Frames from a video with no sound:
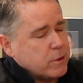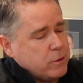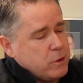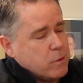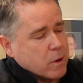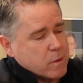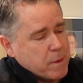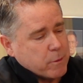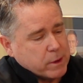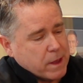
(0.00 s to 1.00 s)
who you are,
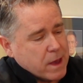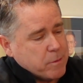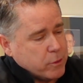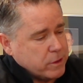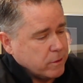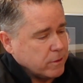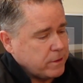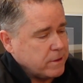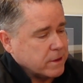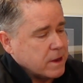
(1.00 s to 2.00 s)
remembering the high points of your
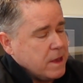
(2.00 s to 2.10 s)
season.